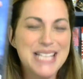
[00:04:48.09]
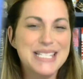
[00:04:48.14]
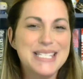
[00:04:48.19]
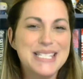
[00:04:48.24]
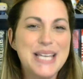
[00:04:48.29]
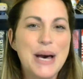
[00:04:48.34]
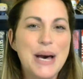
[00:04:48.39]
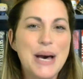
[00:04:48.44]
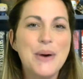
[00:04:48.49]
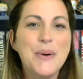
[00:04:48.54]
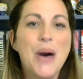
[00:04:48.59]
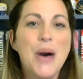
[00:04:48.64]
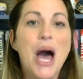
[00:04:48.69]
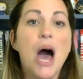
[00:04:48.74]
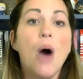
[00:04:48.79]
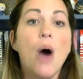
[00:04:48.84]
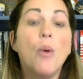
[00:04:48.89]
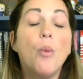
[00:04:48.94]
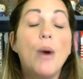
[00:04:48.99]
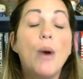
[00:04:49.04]
So
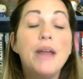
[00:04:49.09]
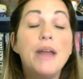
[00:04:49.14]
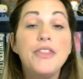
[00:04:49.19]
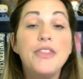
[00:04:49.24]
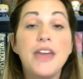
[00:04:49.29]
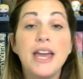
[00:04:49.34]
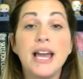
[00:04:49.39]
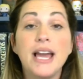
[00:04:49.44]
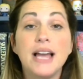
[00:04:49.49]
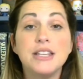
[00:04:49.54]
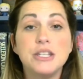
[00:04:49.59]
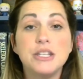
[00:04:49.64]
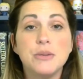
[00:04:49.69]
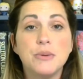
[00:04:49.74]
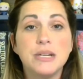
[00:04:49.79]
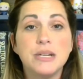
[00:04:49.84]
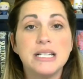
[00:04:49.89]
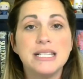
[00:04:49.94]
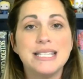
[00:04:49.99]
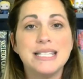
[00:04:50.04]
one thing I
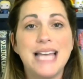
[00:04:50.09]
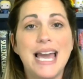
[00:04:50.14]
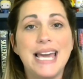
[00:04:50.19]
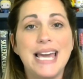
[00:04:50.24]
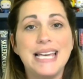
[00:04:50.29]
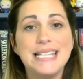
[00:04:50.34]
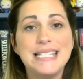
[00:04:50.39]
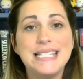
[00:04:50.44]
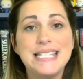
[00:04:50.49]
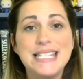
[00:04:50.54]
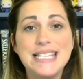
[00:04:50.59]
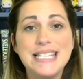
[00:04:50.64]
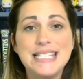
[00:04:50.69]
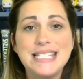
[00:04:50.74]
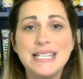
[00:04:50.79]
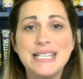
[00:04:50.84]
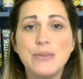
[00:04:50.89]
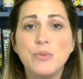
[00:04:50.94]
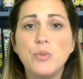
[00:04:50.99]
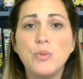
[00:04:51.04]
do want to say is
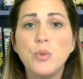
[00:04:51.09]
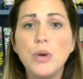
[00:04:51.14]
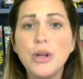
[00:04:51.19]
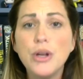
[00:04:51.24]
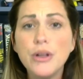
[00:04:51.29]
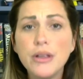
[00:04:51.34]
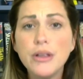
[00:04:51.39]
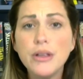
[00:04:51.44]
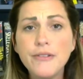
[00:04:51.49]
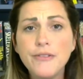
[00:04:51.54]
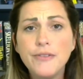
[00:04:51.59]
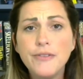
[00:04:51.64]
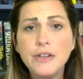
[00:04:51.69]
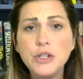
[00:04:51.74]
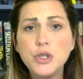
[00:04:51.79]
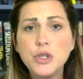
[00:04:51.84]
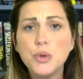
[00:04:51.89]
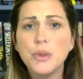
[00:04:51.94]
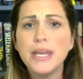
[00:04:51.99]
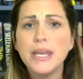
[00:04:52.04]
this will
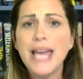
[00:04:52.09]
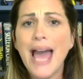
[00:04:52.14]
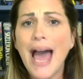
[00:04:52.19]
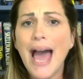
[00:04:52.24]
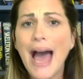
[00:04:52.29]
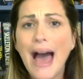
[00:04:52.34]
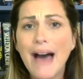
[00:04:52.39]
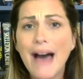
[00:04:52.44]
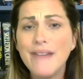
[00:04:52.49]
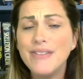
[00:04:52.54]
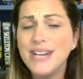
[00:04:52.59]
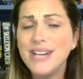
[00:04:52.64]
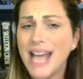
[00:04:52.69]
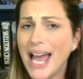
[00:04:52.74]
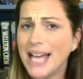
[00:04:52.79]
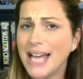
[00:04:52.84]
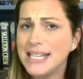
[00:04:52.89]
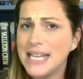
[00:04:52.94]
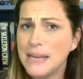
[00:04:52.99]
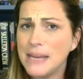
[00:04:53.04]
eventually have an
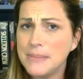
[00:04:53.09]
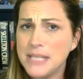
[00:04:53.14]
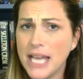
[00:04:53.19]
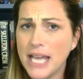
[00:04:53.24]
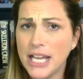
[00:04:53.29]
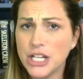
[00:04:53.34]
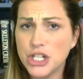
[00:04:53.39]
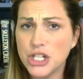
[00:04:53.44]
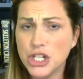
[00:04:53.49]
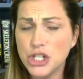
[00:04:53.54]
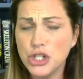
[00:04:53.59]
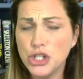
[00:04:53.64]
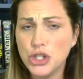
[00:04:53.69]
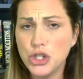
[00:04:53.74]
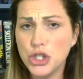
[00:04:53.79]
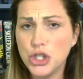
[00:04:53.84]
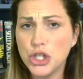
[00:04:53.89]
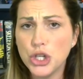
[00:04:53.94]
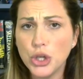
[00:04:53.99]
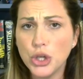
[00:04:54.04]

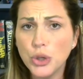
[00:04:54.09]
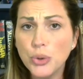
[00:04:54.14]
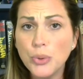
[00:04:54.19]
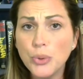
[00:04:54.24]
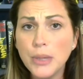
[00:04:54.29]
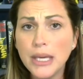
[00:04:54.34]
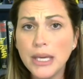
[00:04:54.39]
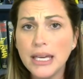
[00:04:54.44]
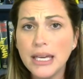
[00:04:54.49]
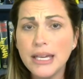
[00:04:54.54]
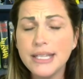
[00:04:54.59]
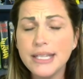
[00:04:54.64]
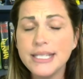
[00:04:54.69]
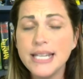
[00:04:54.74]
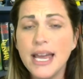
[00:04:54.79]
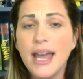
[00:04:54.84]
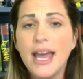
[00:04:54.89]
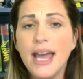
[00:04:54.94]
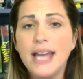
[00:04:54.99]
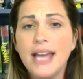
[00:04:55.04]
adaptation to
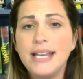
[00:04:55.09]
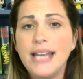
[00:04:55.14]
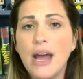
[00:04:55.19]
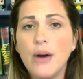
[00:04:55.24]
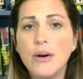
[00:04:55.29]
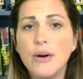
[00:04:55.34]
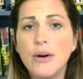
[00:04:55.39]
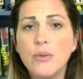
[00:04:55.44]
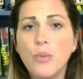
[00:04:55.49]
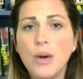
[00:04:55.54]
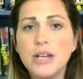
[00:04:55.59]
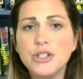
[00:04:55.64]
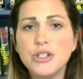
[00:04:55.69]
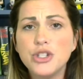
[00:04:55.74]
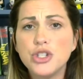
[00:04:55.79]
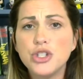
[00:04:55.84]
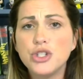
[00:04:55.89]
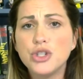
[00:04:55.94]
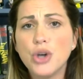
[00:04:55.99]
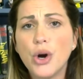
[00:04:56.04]
it. Now, it
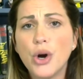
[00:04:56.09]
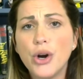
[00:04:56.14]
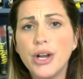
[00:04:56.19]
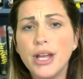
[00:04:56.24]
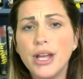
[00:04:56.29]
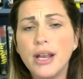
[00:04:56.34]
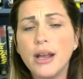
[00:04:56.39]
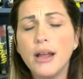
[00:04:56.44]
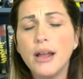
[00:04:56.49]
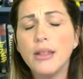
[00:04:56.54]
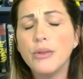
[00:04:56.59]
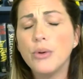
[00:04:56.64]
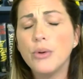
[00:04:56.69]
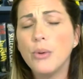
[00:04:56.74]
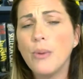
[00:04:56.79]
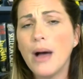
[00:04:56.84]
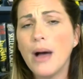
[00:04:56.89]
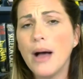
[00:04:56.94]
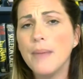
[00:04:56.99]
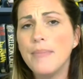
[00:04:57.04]
was started a
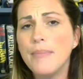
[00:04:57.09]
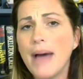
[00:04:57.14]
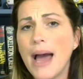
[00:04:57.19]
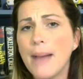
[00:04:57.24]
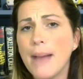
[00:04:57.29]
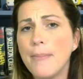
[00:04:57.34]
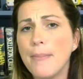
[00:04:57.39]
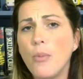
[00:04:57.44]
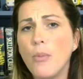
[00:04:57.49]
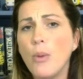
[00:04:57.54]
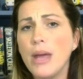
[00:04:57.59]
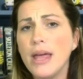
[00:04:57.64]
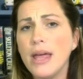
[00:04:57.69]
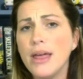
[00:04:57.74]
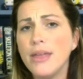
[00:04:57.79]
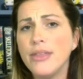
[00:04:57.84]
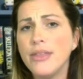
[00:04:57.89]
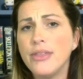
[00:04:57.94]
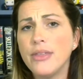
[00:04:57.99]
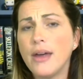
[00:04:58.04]
little while back
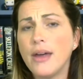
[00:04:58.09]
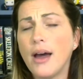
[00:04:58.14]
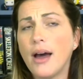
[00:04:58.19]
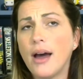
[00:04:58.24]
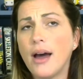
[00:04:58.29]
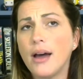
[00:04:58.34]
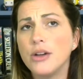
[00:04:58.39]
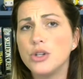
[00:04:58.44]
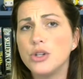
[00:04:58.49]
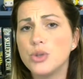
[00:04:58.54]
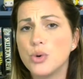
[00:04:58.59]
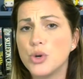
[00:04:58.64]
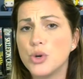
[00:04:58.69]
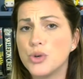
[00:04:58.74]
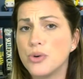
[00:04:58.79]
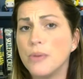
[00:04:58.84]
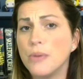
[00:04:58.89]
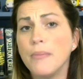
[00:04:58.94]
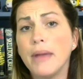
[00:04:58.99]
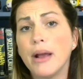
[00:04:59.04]
with
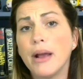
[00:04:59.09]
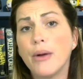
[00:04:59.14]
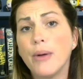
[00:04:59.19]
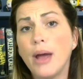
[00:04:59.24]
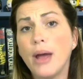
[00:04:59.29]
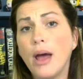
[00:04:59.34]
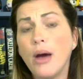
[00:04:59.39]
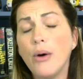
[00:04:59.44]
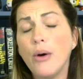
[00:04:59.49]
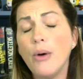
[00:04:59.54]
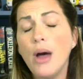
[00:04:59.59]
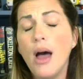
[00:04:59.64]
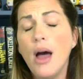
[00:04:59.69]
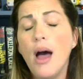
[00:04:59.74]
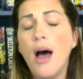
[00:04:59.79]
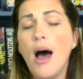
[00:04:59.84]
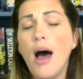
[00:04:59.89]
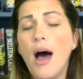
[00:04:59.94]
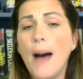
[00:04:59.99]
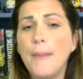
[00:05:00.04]
George Romero
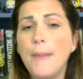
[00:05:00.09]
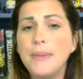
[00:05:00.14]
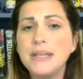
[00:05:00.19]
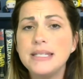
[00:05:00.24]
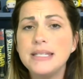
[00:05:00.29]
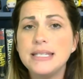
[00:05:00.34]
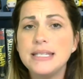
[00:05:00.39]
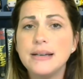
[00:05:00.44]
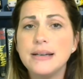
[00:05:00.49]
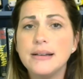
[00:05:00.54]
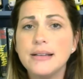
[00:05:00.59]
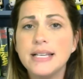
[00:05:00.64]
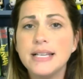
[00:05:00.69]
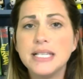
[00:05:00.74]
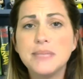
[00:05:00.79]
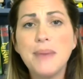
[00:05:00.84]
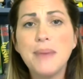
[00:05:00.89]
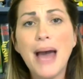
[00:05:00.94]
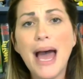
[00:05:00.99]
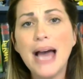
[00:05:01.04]
up until
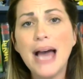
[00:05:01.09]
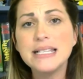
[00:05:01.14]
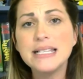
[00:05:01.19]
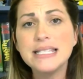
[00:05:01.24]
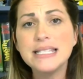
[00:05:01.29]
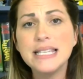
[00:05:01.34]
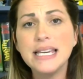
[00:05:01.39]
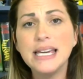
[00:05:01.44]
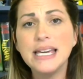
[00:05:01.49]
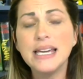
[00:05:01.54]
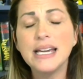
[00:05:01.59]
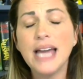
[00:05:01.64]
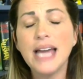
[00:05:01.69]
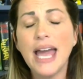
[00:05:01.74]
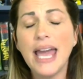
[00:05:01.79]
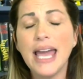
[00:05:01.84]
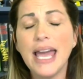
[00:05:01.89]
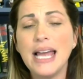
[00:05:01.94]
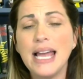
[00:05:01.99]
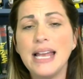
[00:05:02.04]
his passing,
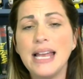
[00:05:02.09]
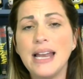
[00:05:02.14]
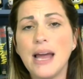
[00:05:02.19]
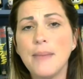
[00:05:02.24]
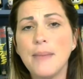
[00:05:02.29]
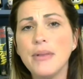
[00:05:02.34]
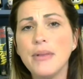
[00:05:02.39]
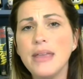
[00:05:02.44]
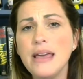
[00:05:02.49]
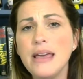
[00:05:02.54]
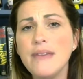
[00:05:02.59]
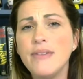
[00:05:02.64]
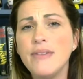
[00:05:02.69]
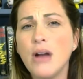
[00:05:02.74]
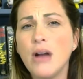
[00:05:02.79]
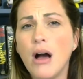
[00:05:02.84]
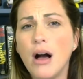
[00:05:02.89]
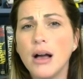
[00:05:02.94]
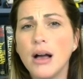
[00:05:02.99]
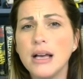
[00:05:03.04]
and I believe
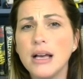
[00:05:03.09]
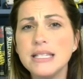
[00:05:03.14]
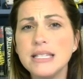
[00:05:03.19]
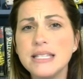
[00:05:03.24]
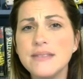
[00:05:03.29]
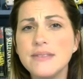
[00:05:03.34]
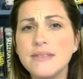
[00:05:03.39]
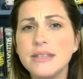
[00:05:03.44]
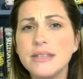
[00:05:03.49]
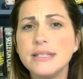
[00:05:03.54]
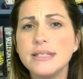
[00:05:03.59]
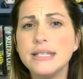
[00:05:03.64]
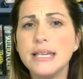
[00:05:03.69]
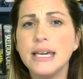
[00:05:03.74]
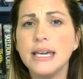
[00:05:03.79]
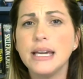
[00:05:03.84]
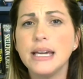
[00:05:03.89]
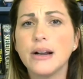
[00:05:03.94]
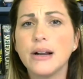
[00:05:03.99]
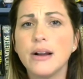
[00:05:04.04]
in August of
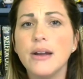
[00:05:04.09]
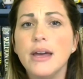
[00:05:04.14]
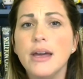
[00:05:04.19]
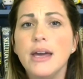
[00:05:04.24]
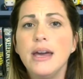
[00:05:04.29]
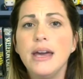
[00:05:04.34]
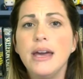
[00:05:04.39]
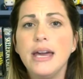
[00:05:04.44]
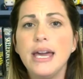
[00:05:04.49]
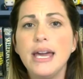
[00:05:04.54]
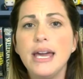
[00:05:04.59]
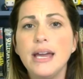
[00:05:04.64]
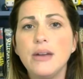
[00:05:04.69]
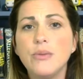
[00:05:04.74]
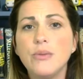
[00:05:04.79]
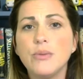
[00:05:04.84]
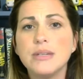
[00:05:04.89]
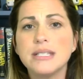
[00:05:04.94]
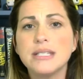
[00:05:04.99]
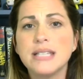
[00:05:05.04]
this year
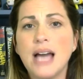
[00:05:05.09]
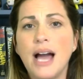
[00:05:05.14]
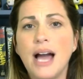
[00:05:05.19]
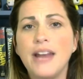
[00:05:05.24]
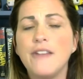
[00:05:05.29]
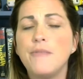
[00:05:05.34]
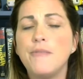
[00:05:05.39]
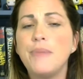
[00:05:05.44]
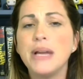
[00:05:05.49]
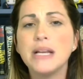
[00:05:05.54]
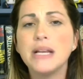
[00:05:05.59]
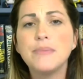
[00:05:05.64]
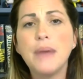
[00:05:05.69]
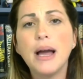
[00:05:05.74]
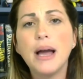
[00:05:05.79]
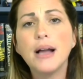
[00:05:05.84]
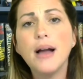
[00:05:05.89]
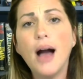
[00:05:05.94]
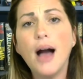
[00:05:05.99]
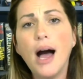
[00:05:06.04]
it was kind of picked
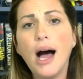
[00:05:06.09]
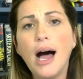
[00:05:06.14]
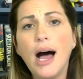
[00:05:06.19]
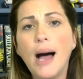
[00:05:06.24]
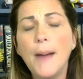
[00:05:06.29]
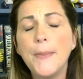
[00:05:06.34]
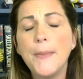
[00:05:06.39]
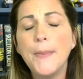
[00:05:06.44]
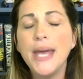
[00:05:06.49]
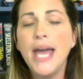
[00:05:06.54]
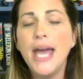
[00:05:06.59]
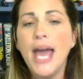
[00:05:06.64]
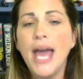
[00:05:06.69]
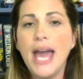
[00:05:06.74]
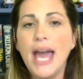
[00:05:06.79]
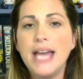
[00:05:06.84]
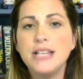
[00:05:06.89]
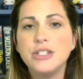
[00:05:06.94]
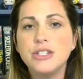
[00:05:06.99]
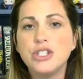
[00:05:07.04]
back up
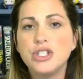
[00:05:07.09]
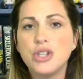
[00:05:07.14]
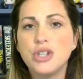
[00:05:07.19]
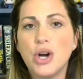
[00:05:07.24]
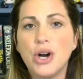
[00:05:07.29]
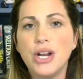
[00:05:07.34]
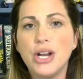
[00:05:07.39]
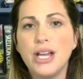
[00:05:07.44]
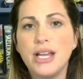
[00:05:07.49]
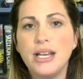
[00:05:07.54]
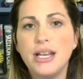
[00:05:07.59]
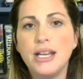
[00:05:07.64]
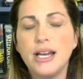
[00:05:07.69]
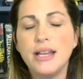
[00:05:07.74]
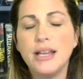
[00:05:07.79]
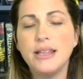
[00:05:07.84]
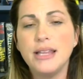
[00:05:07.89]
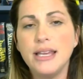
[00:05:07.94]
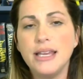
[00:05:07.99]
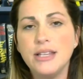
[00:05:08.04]
and started
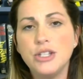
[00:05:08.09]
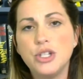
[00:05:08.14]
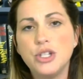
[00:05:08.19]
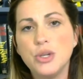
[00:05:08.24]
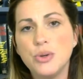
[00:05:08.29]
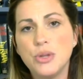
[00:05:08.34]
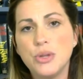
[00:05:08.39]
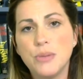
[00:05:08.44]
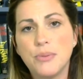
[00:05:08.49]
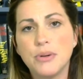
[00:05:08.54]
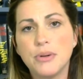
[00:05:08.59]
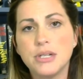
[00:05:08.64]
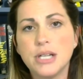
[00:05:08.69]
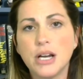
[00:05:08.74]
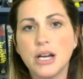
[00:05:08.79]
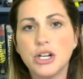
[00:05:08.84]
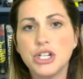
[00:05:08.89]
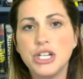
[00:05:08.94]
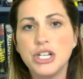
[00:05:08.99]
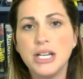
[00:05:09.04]
into the
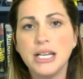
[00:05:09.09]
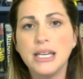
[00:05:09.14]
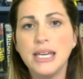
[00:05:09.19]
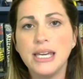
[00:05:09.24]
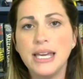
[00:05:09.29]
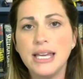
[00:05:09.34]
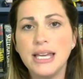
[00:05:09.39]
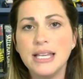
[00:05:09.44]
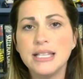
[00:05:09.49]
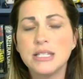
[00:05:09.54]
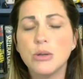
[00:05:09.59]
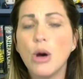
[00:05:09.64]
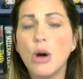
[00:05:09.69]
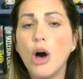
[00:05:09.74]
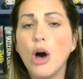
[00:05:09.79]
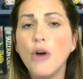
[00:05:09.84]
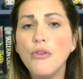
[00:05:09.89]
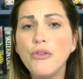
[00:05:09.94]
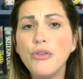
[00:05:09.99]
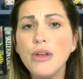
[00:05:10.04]
production again. So
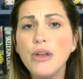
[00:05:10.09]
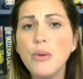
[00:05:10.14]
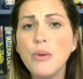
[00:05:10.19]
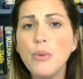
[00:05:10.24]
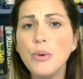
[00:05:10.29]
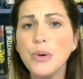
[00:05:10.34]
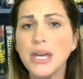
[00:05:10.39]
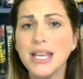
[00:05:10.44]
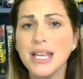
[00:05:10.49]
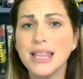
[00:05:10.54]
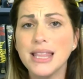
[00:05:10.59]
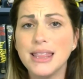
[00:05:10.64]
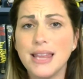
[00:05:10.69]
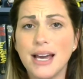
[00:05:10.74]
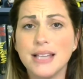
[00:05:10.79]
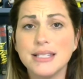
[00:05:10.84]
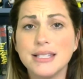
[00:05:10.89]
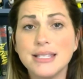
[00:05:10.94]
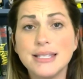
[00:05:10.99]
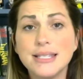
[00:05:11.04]
hopefully we'll get
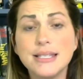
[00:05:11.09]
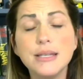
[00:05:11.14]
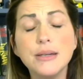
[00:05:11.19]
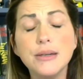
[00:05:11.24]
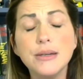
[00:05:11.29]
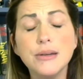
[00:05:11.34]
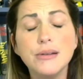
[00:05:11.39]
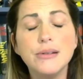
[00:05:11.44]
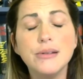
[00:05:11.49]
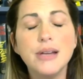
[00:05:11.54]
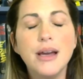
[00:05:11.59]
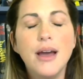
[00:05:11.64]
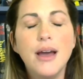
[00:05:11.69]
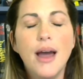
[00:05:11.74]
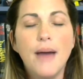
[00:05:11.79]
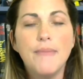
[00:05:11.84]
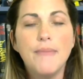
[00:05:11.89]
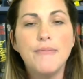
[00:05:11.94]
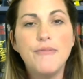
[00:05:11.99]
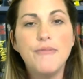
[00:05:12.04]
that soon.
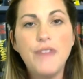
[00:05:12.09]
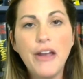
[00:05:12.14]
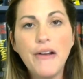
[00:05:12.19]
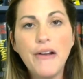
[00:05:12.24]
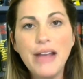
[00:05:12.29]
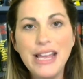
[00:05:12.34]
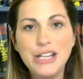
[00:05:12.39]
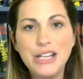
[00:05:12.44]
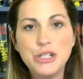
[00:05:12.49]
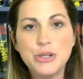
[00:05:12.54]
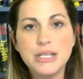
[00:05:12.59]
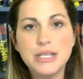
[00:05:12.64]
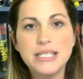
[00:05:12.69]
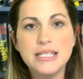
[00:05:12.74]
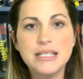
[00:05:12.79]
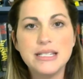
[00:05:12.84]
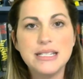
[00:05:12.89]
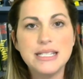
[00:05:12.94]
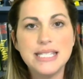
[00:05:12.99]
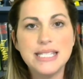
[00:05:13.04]
I'm very
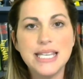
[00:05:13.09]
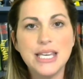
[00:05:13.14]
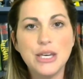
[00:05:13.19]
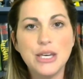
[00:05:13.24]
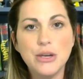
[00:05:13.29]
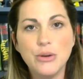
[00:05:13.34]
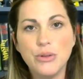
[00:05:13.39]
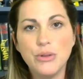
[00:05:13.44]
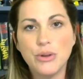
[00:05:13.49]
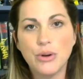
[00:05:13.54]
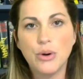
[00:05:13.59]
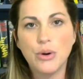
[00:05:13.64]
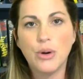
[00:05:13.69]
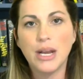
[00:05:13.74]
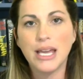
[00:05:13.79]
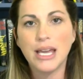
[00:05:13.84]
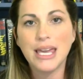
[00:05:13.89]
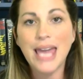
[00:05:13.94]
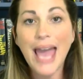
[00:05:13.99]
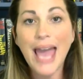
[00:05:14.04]
interested to see who they're
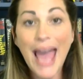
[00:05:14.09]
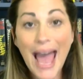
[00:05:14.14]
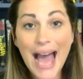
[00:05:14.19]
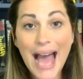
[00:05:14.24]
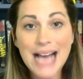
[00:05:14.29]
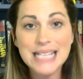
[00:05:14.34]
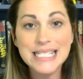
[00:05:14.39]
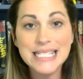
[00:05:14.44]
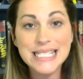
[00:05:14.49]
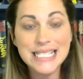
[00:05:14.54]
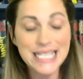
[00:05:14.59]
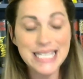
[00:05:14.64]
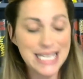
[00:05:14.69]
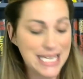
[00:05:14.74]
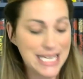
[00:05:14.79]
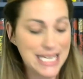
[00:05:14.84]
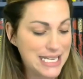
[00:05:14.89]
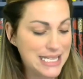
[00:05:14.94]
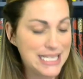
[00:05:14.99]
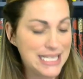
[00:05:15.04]
going to cast
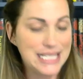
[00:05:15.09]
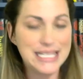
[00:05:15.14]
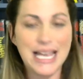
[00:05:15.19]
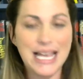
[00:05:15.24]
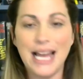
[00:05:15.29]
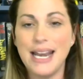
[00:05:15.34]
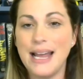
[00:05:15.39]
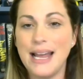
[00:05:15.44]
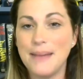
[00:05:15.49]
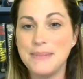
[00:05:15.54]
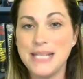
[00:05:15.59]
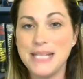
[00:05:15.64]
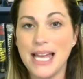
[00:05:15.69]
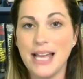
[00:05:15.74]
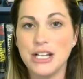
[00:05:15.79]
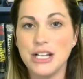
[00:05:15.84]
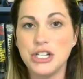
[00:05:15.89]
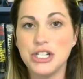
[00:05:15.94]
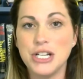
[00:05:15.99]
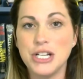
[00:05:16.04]
in this
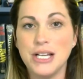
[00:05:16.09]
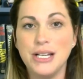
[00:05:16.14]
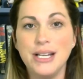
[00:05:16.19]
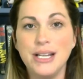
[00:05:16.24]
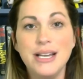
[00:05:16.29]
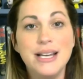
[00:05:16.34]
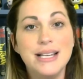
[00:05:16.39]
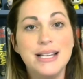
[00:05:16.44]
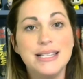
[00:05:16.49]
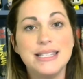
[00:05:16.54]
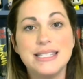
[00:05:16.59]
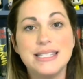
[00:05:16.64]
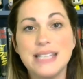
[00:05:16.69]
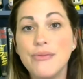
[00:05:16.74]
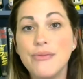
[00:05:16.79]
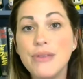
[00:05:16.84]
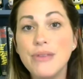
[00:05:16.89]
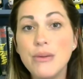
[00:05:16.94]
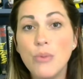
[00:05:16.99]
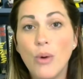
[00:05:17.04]
adaptation. It's
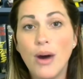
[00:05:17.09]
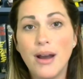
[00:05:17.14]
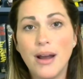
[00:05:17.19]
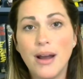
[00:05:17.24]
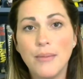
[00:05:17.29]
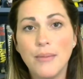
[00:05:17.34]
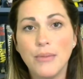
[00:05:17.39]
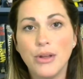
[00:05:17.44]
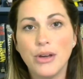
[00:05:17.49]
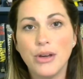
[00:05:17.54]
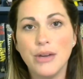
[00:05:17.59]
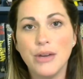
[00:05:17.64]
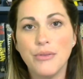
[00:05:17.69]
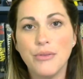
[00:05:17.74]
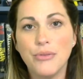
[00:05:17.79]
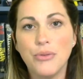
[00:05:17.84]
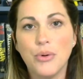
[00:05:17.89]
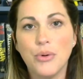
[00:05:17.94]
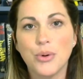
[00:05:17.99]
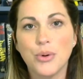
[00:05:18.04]
definitely one I'm
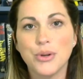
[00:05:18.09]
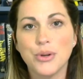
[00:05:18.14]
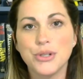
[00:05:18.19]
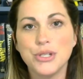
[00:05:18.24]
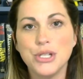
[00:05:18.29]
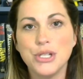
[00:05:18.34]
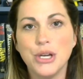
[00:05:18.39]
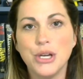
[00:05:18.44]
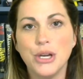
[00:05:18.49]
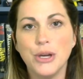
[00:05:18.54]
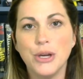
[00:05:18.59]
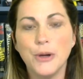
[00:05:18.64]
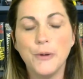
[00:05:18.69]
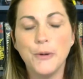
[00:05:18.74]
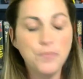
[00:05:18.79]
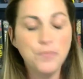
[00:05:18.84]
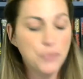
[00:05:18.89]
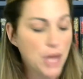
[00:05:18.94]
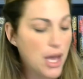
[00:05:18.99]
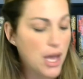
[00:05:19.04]
looking forward
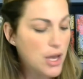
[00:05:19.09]
to.